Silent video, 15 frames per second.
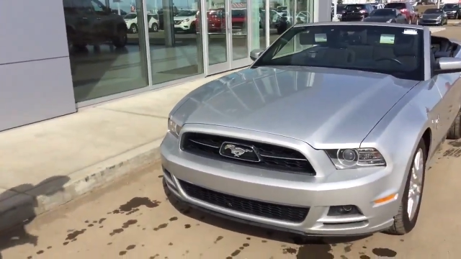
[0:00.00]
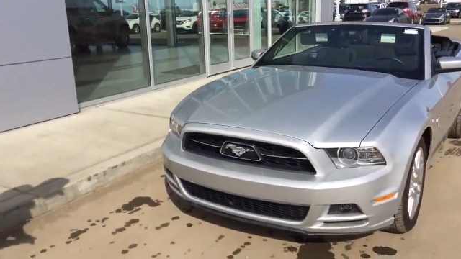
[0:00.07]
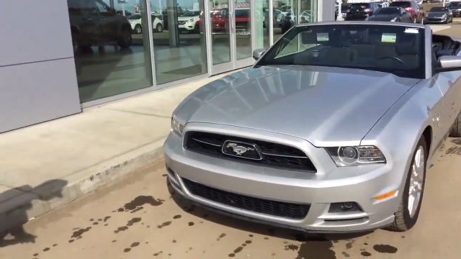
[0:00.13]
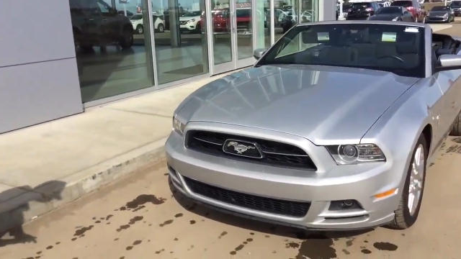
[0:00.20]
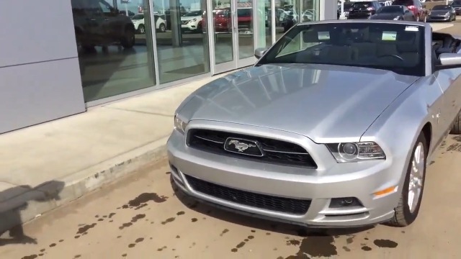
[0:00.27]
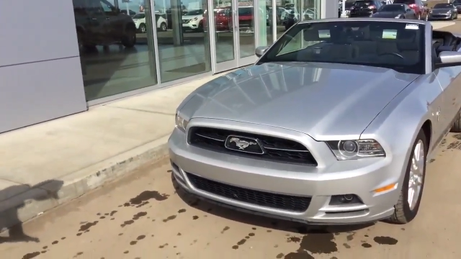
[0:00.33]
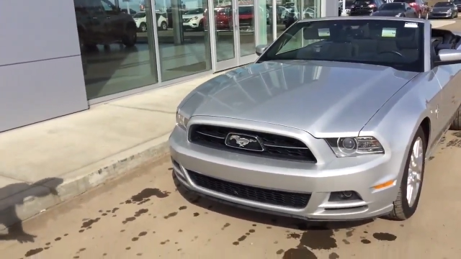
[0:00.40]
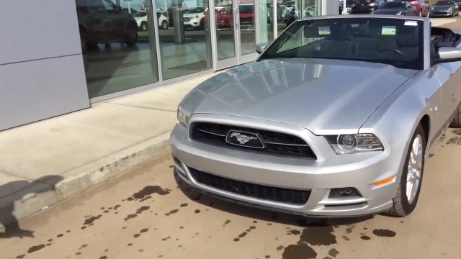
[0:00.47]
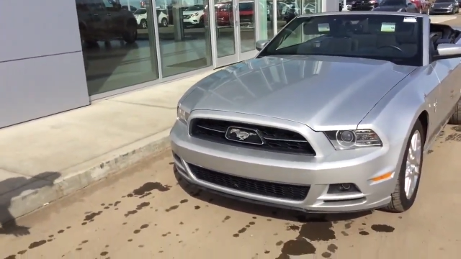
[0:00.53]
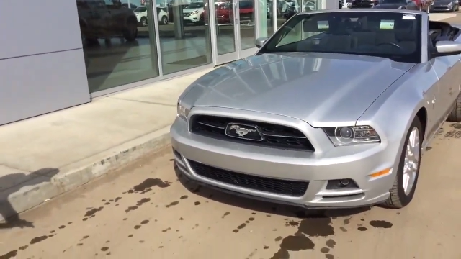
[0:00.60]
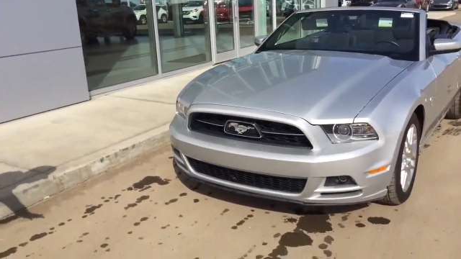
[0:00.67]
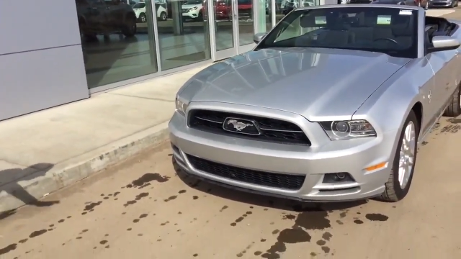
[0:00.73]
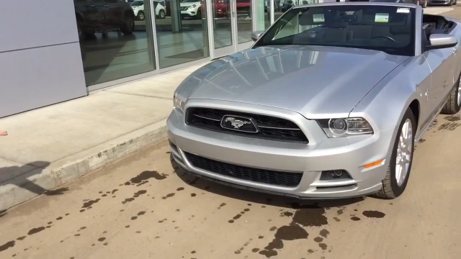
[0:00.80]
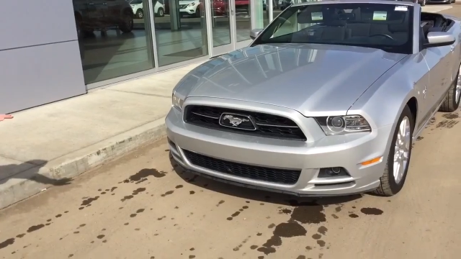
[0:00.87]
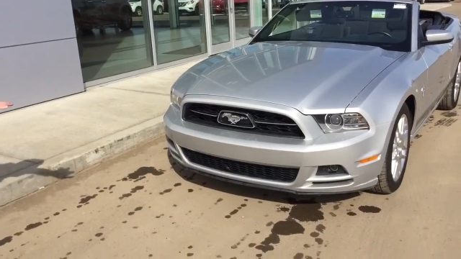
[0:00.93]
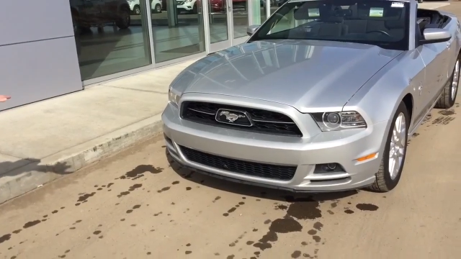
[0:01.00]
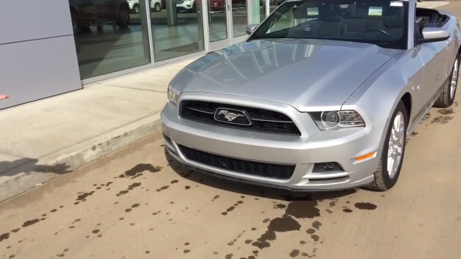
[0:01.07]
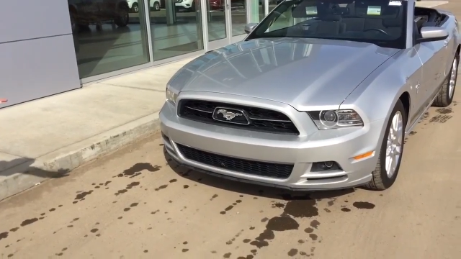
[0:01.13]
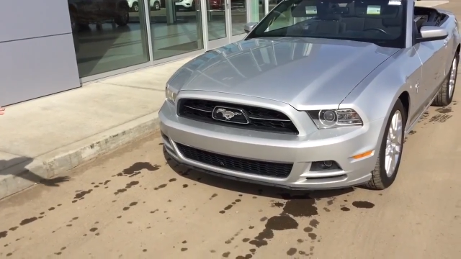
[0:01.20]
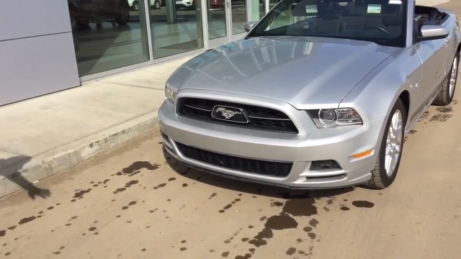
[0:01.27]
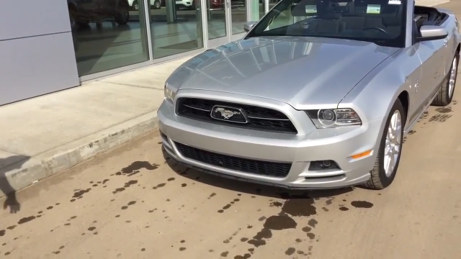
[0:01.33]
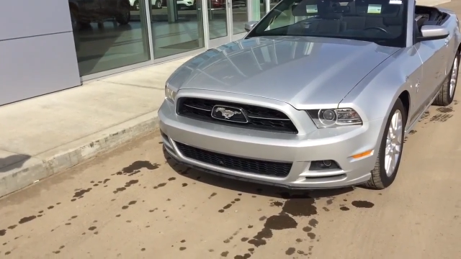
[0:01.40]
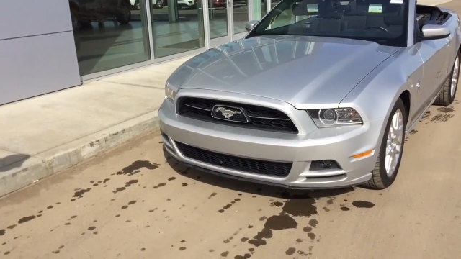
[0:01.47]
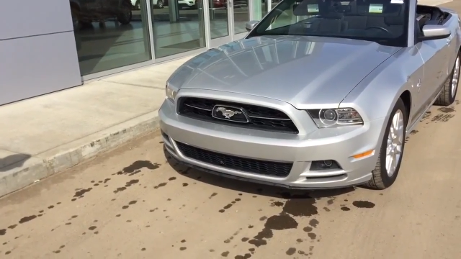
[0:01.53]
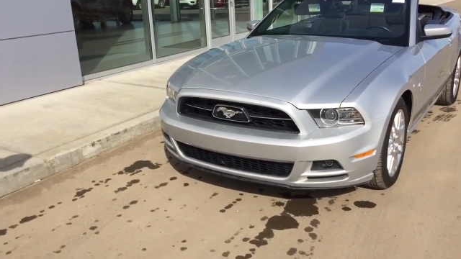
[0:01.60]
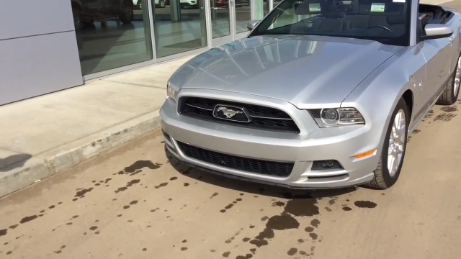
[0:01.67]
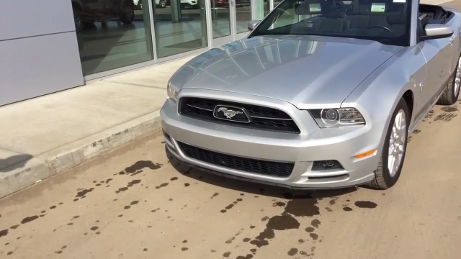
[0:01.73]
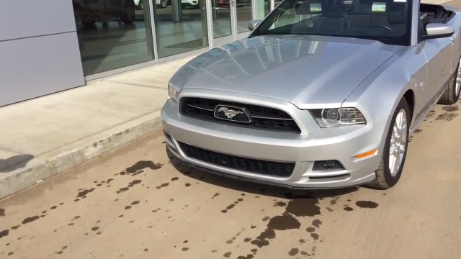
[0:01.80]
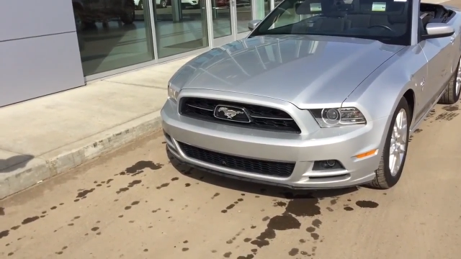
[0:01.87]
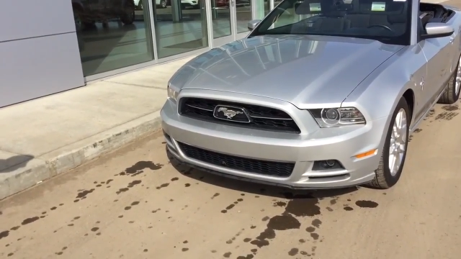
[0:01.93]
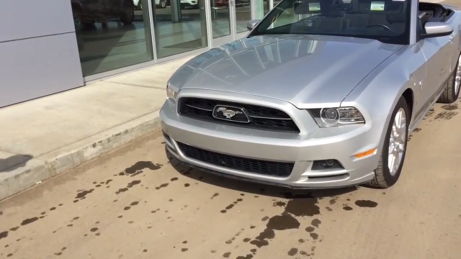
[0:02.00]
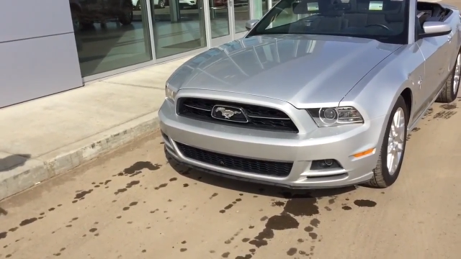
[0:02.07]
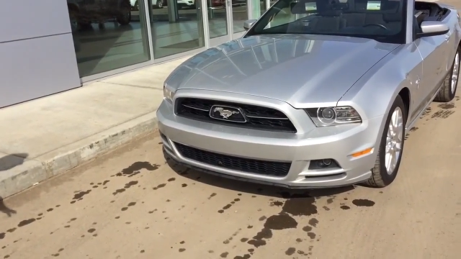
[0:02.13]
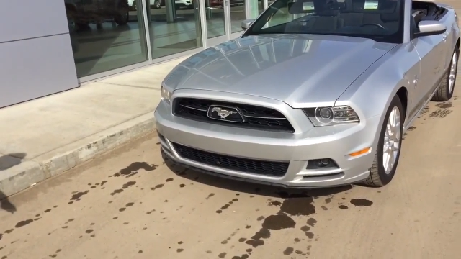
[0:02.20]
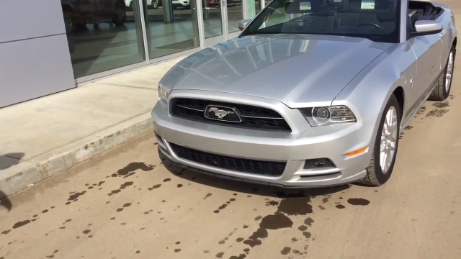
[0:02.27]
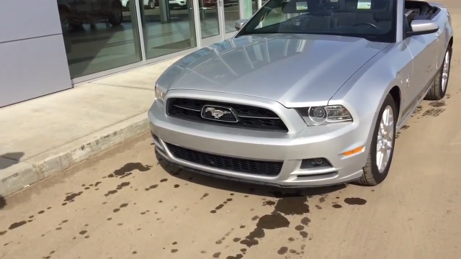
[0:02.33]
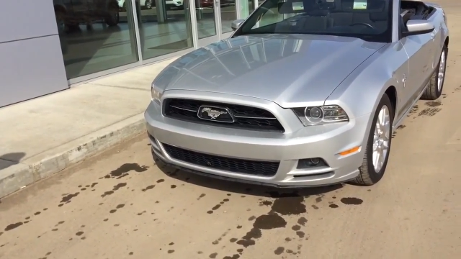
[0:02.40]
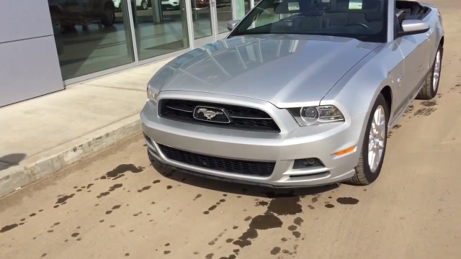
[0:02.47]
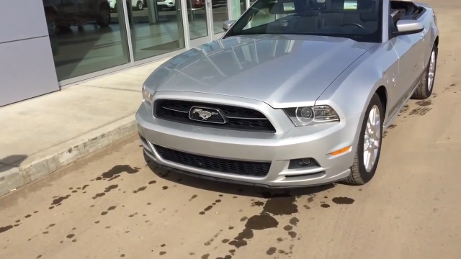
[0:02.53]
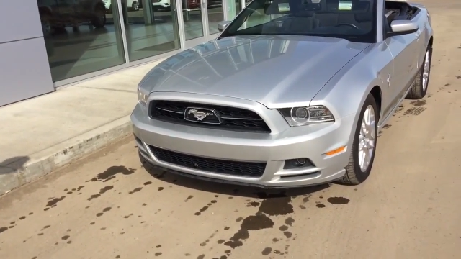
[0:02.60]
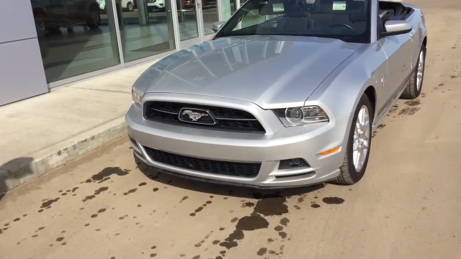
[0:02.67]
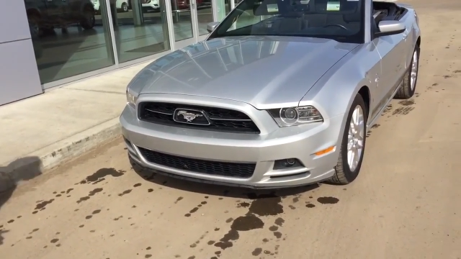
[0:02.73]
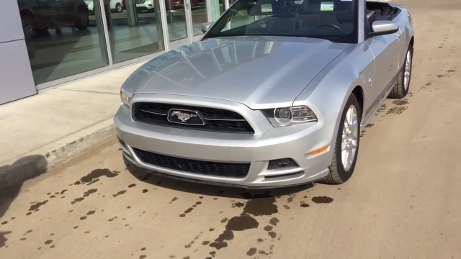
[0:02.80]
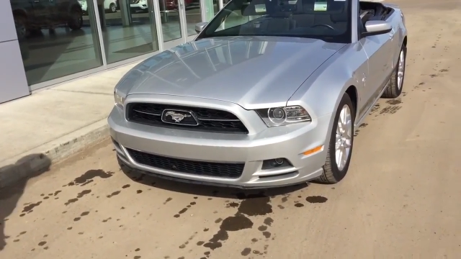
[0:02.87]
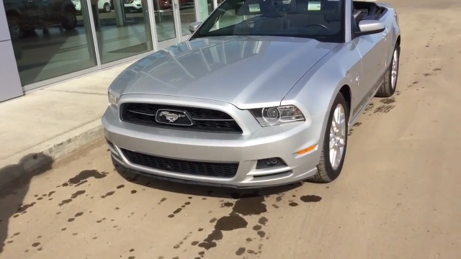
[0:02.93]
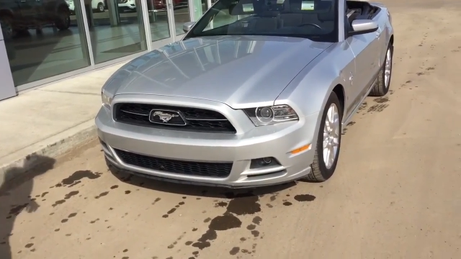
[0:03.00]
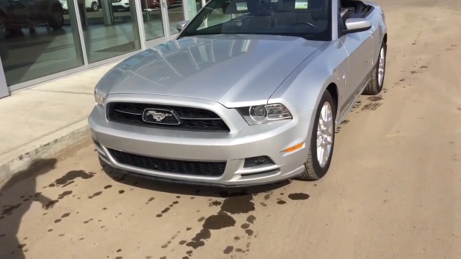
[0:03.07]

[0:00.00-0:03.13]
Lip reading: Nobody's mouth can be seen.